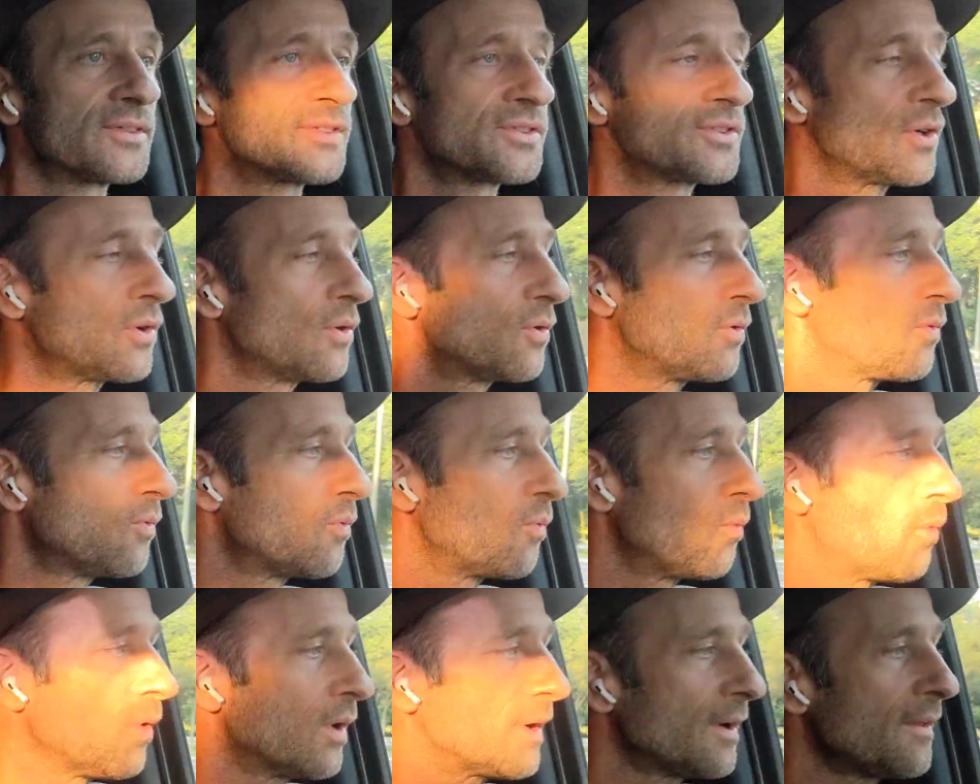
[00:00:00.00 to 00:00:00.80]
So
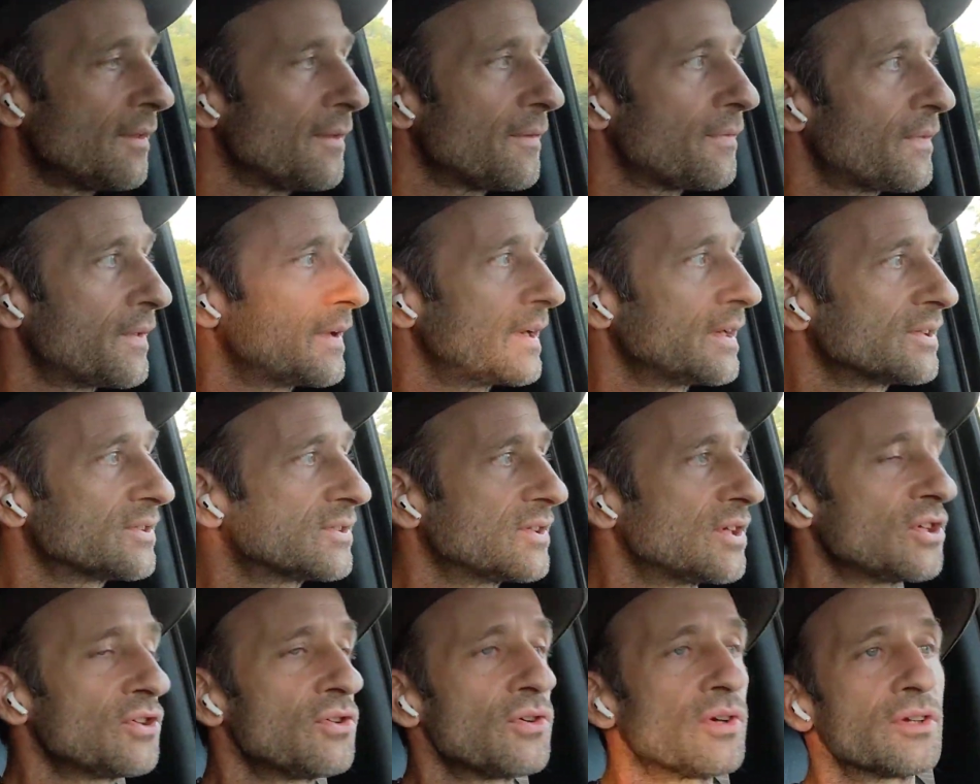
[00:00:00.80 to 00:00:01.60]
one of the things
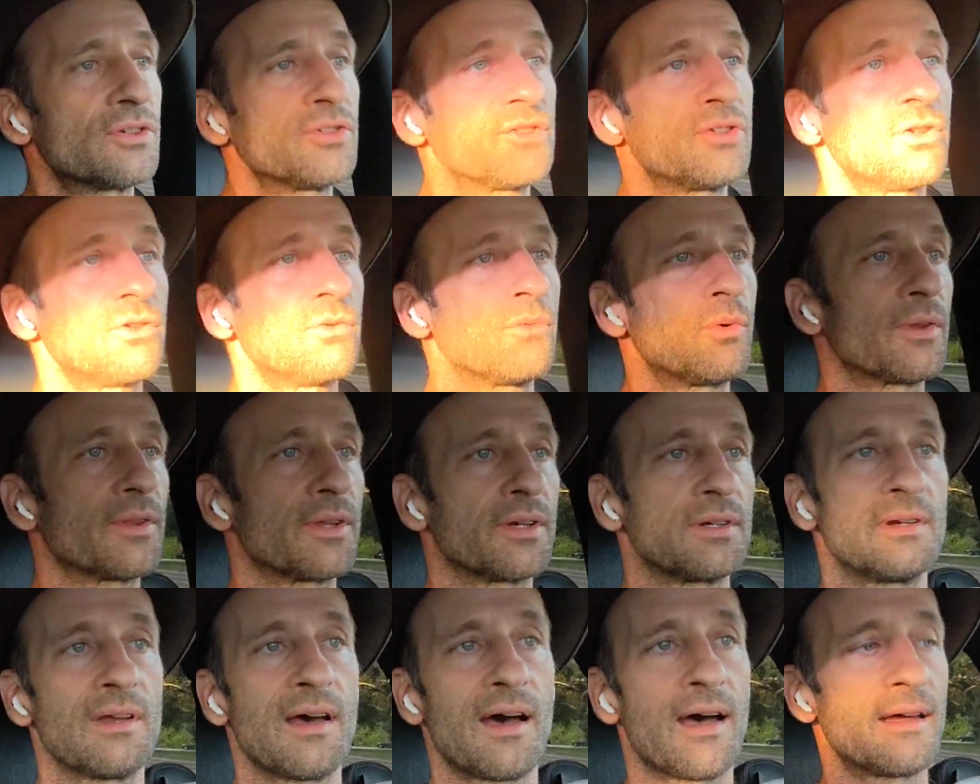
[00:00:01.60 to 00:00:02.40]
that you can do with a
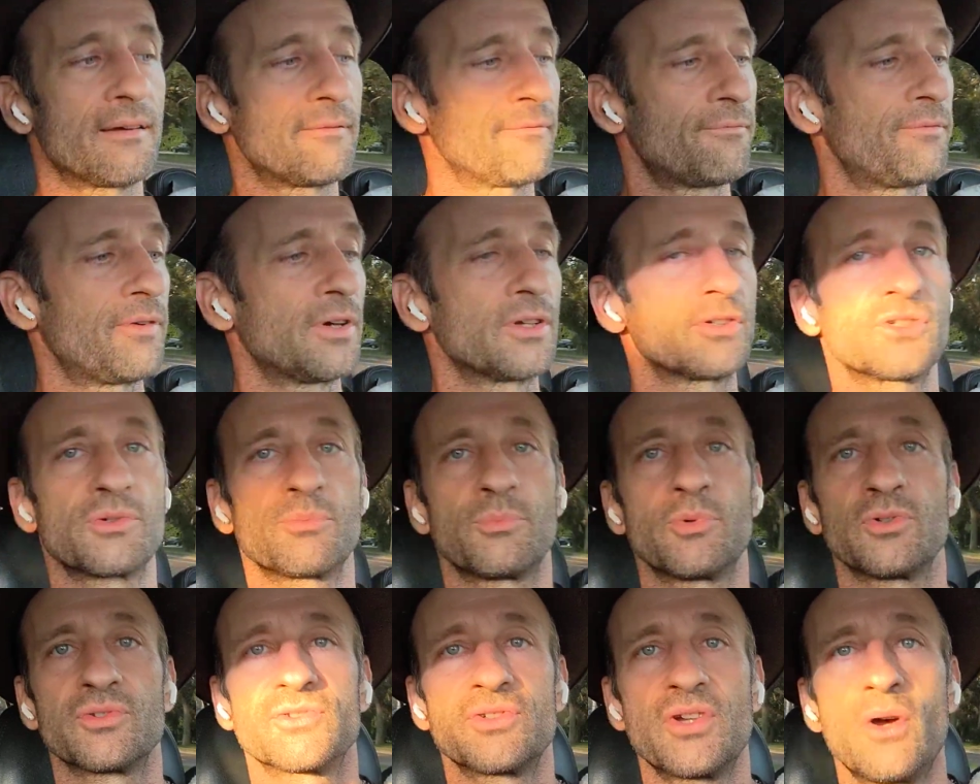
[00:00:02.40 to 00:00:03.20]

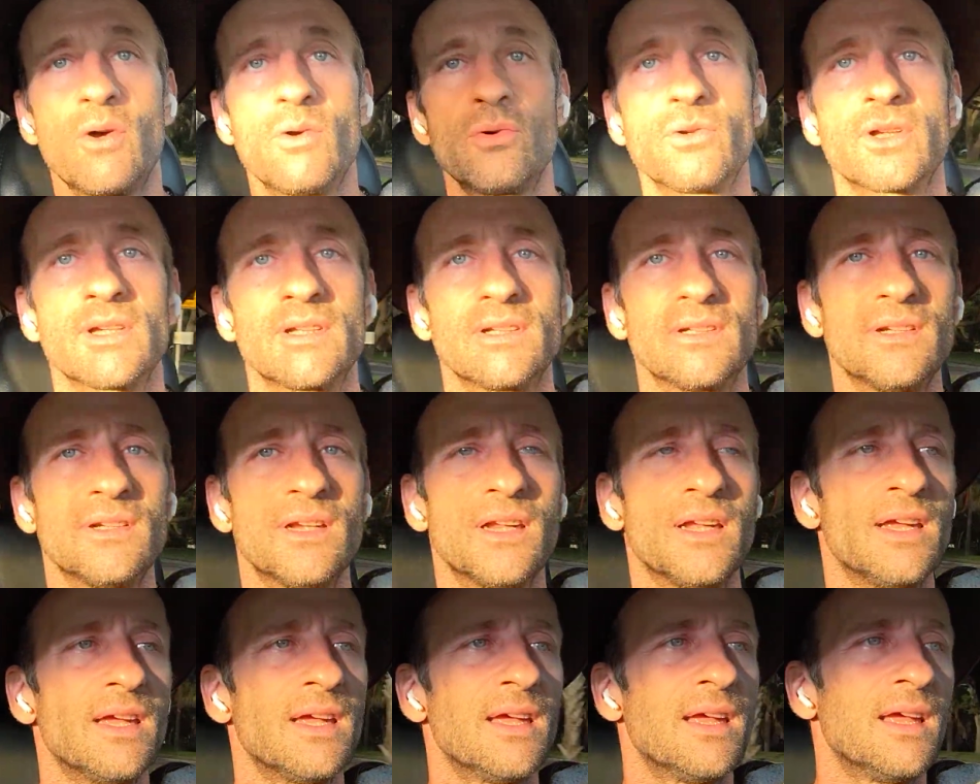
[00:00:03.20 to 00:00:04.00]
non-fungible
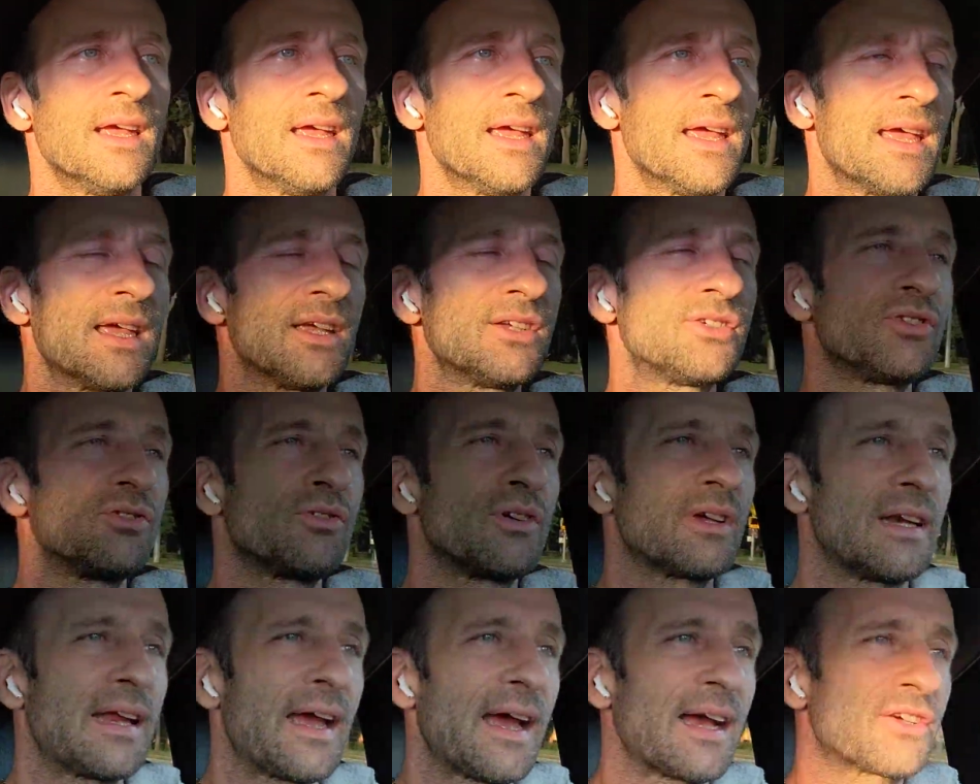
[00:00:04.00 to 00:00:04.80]
token is you
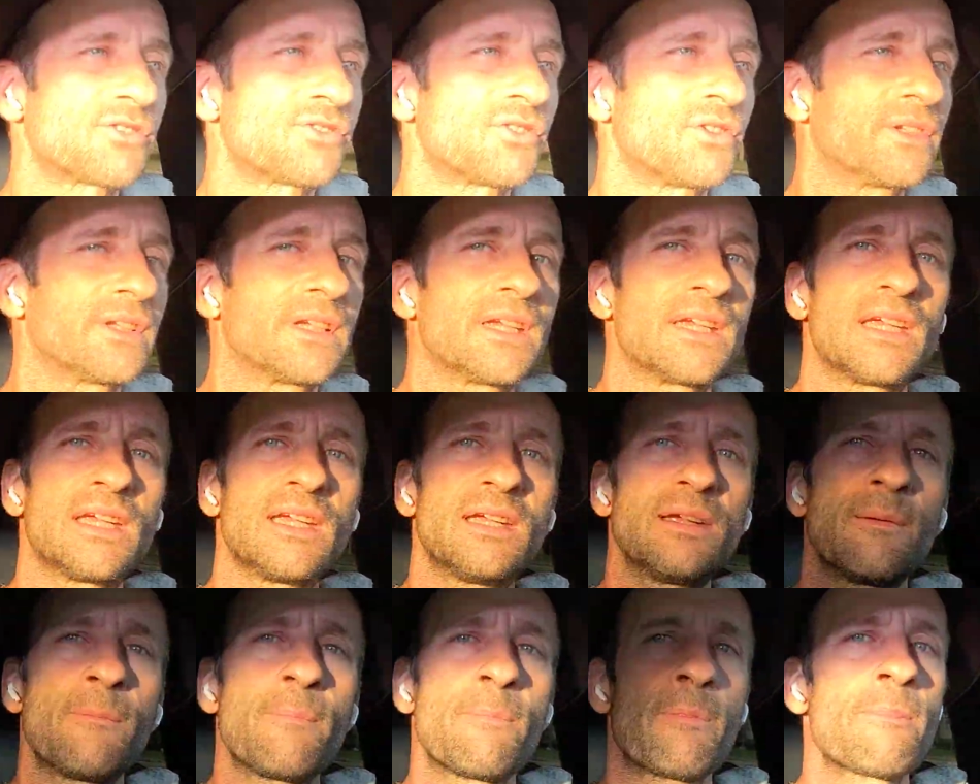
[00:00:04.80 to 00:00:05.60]
can actually